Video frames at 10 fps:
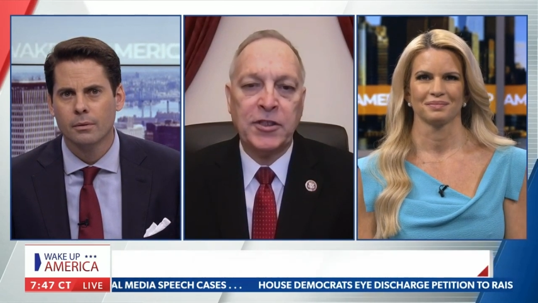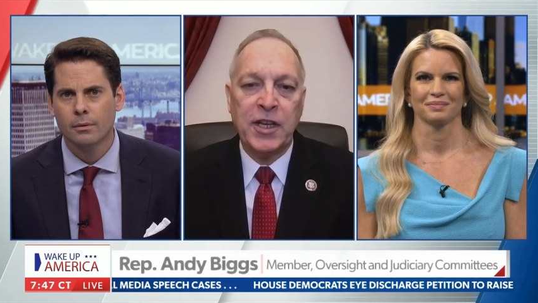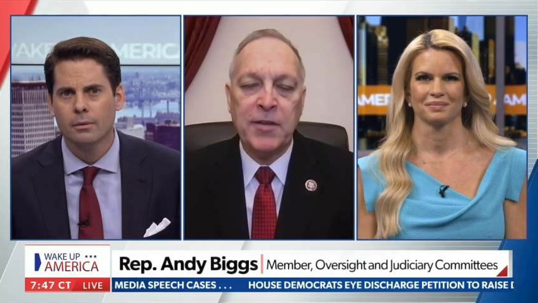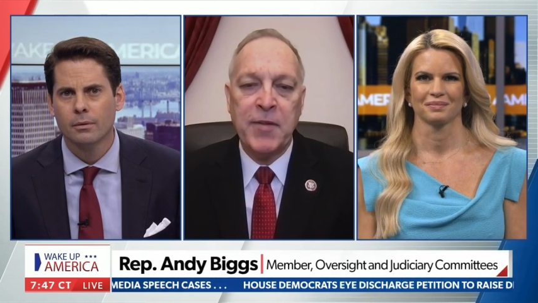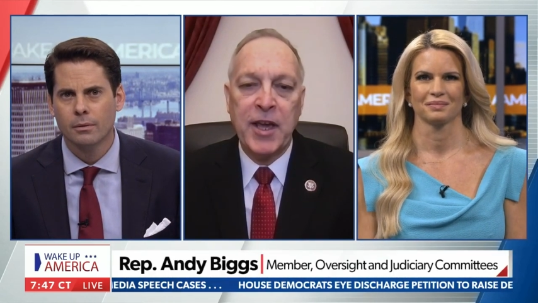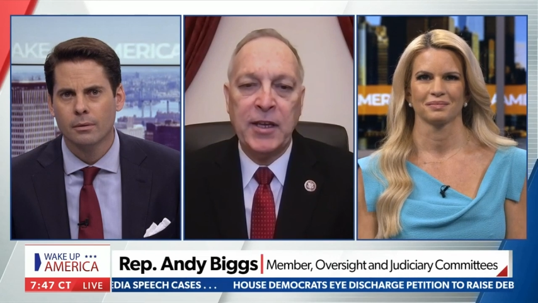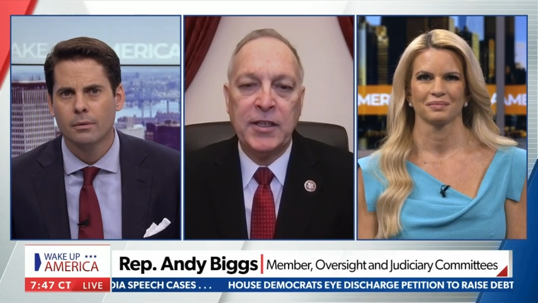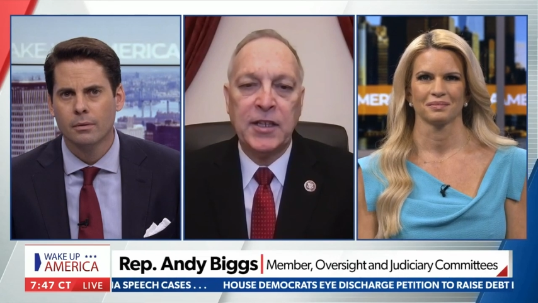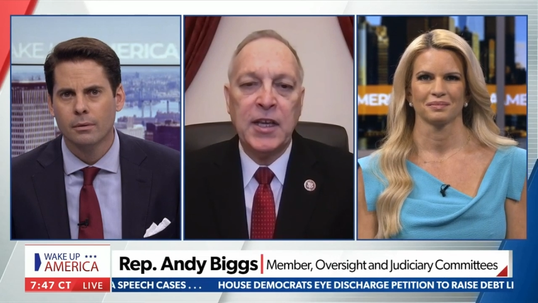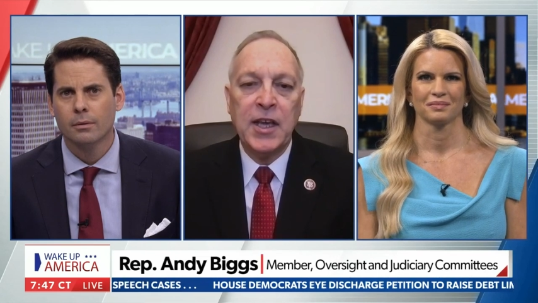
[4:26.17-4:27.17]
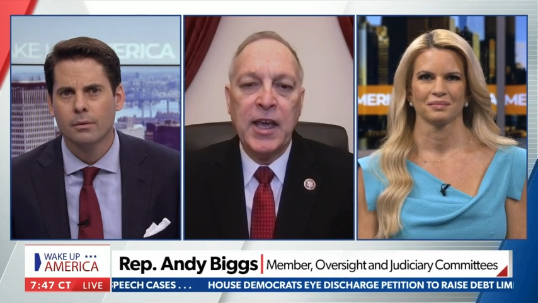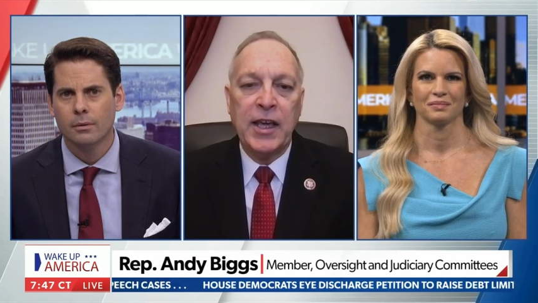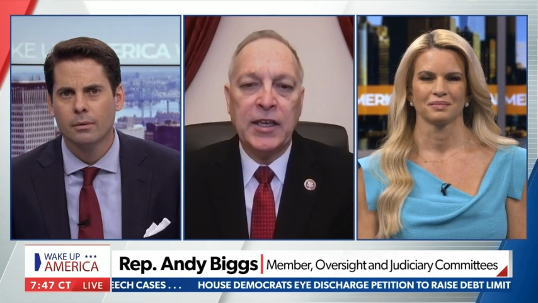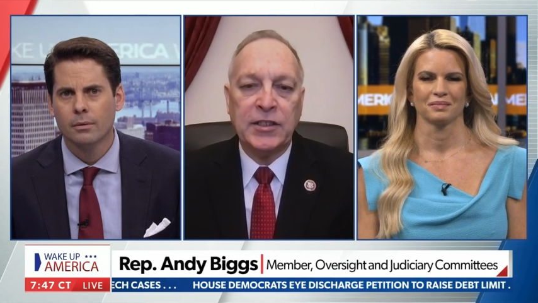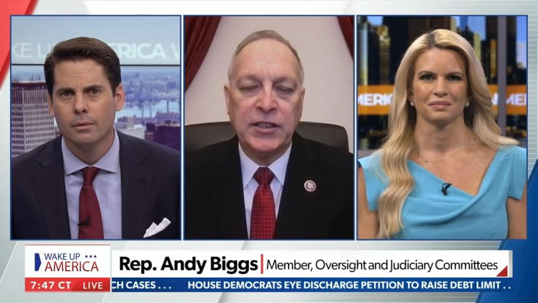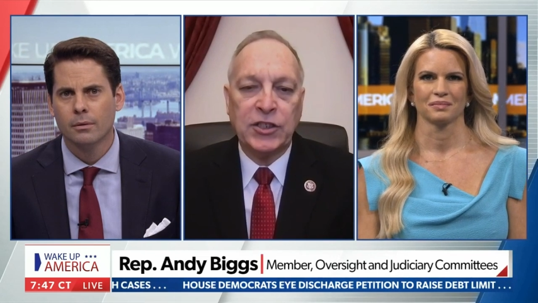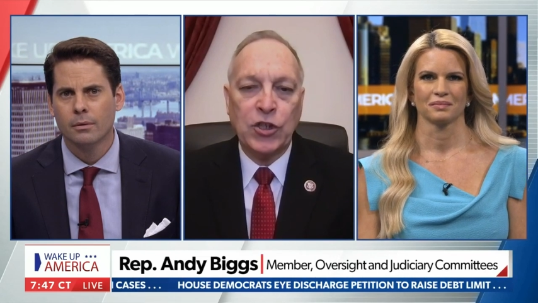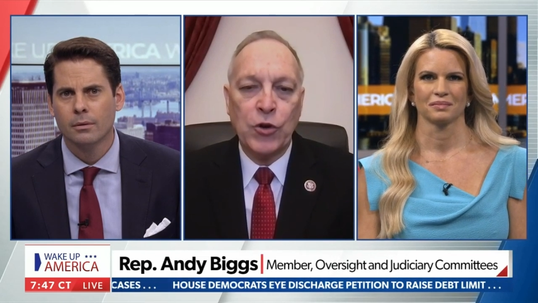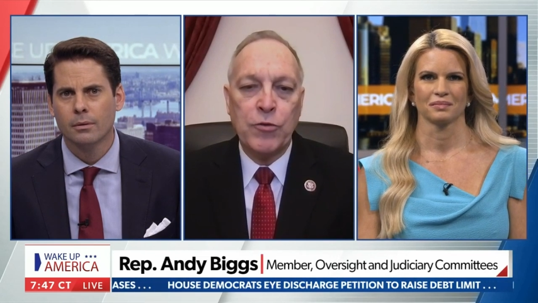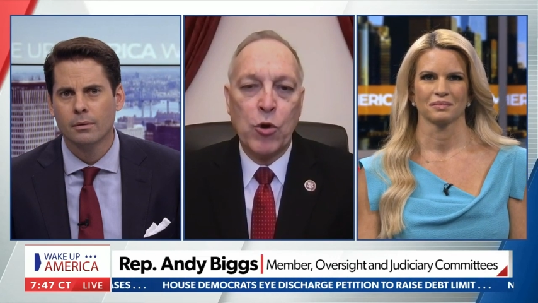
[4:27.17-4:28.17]
Speaker 1: that he made. He's he has
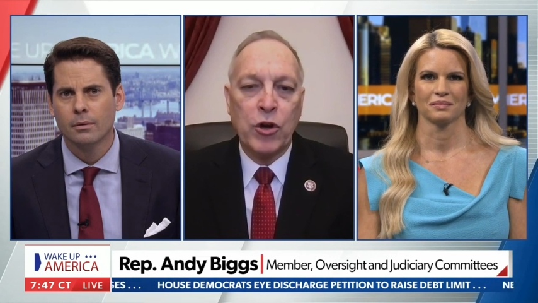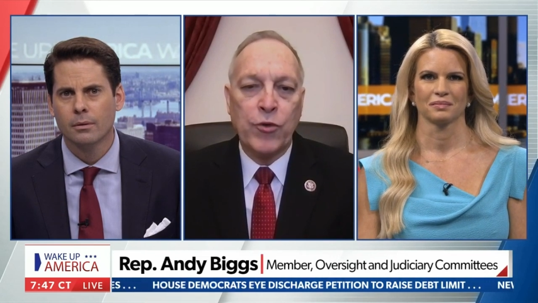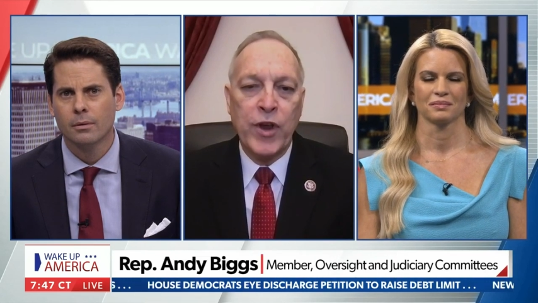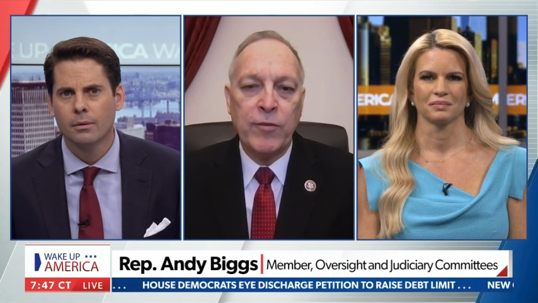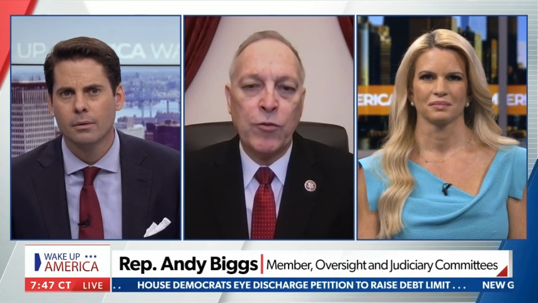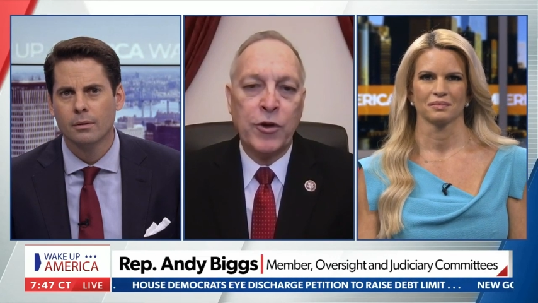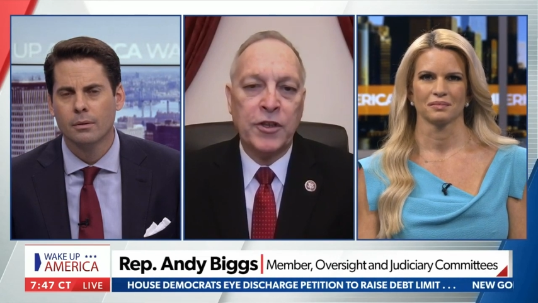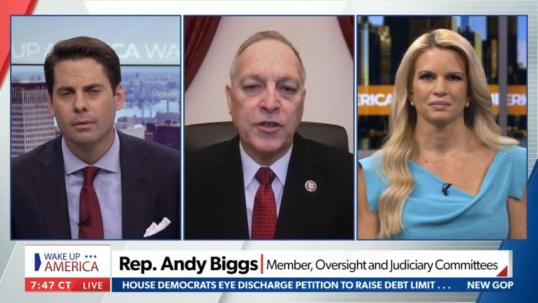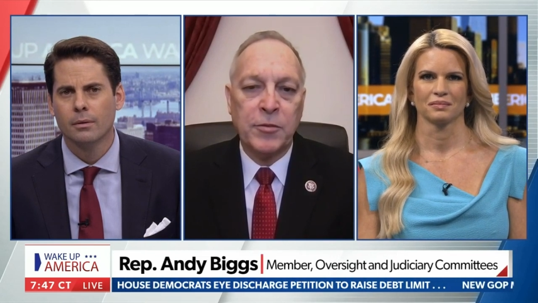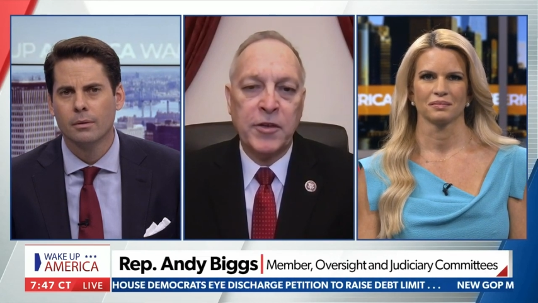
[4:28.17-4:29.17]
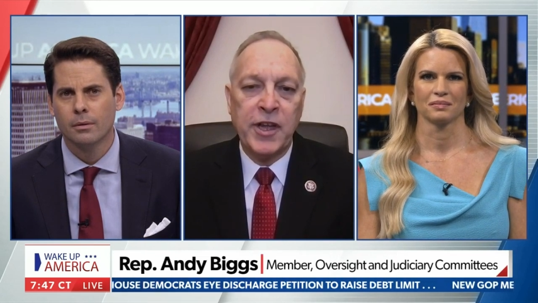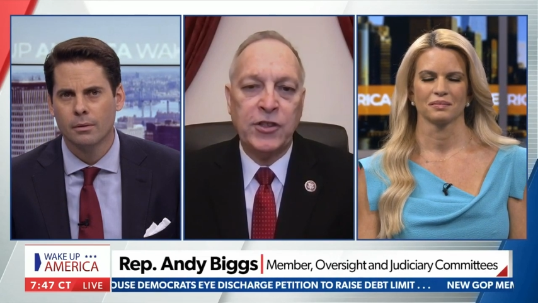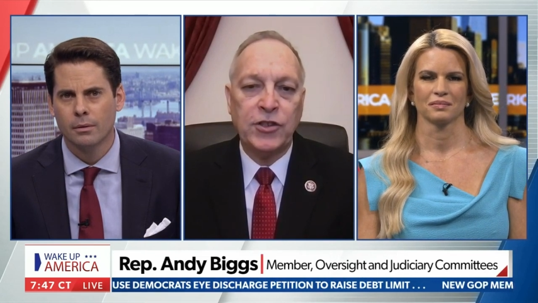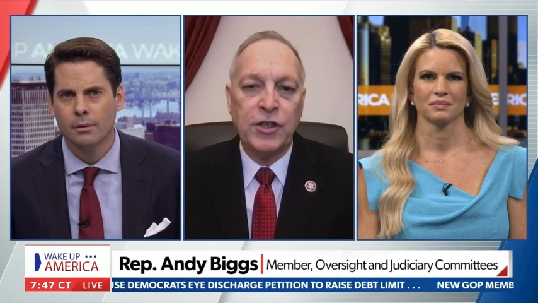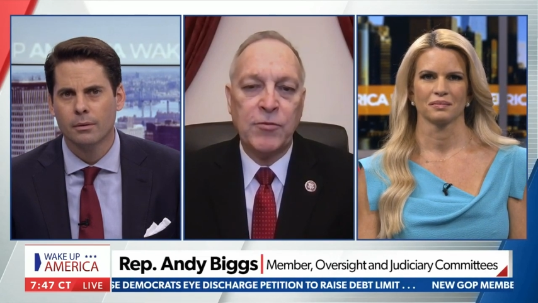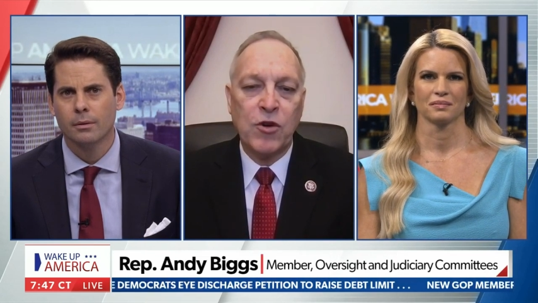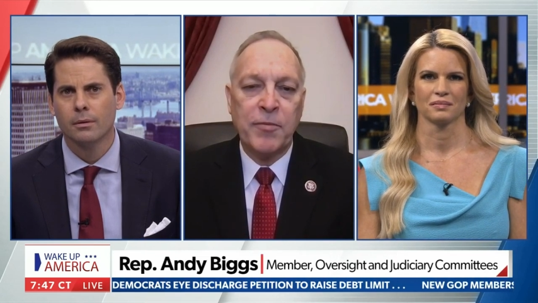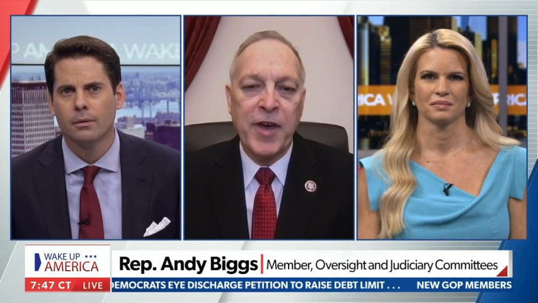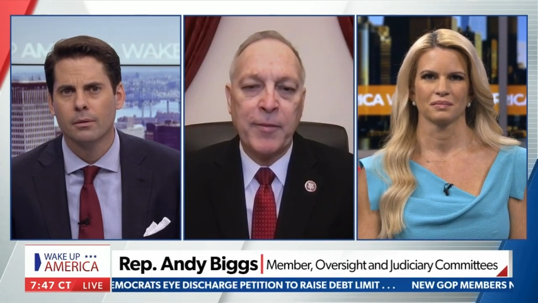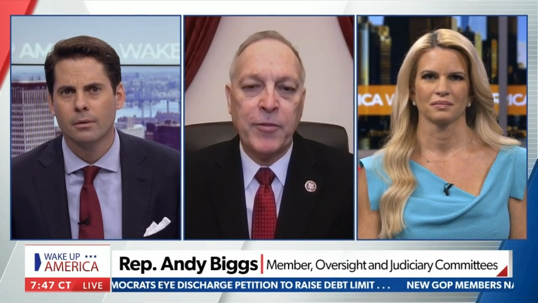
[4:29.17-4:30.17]
shown more grit, more determination, and more
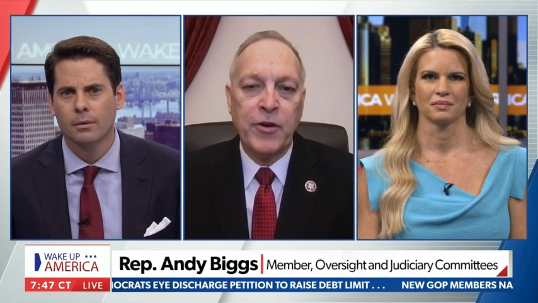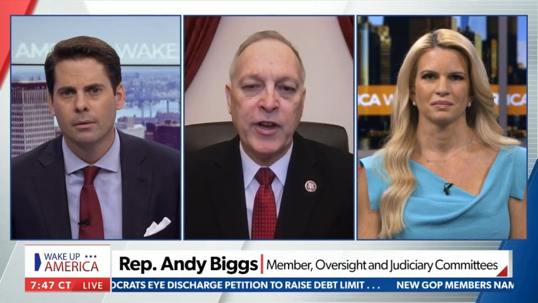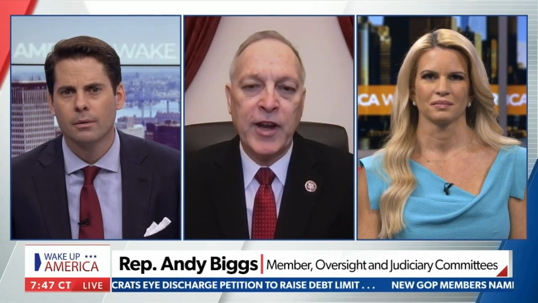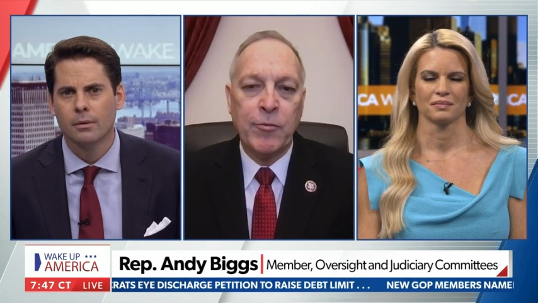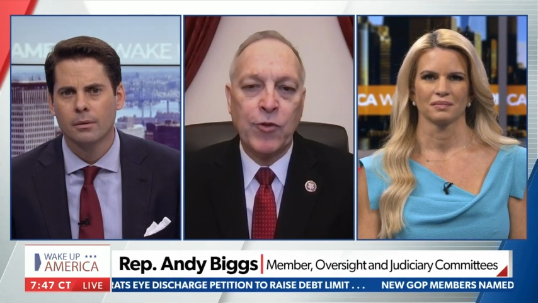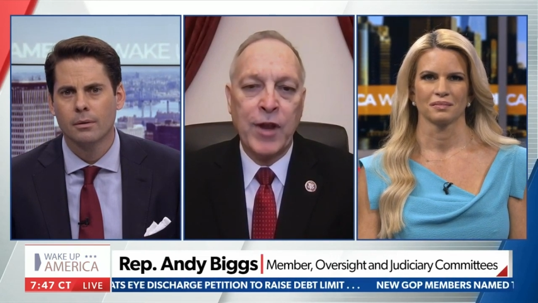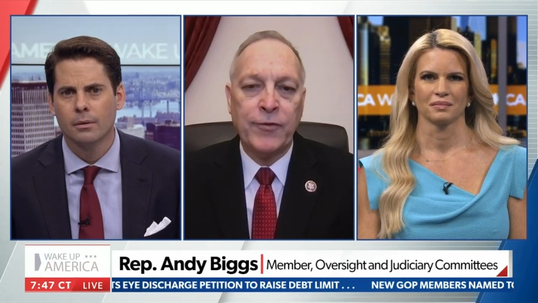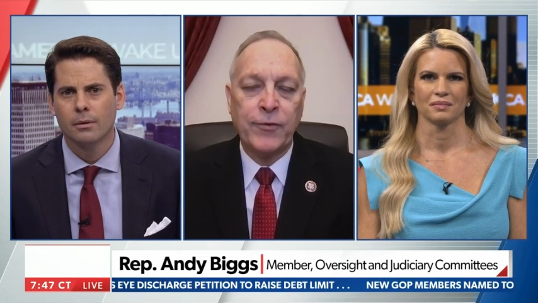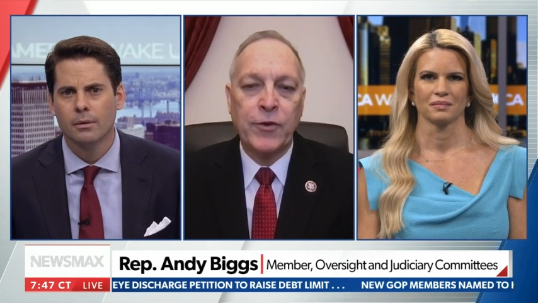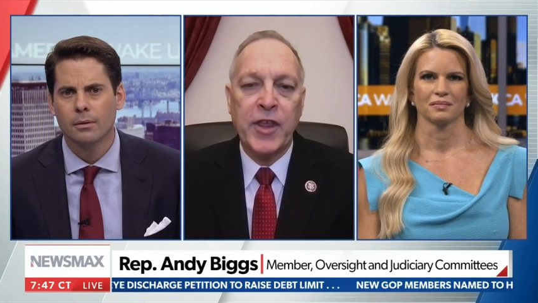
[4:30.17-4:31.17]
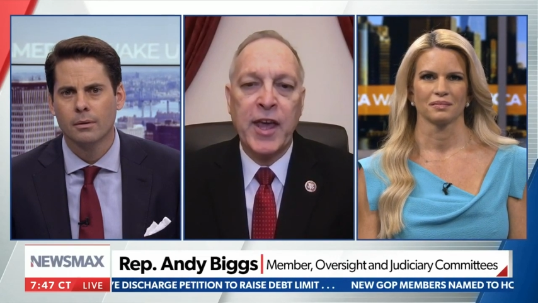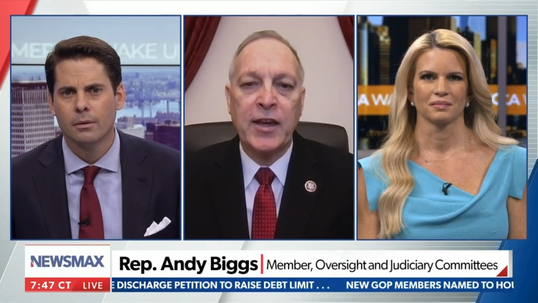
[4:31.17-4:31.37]
backbone, and I'm grateful for that.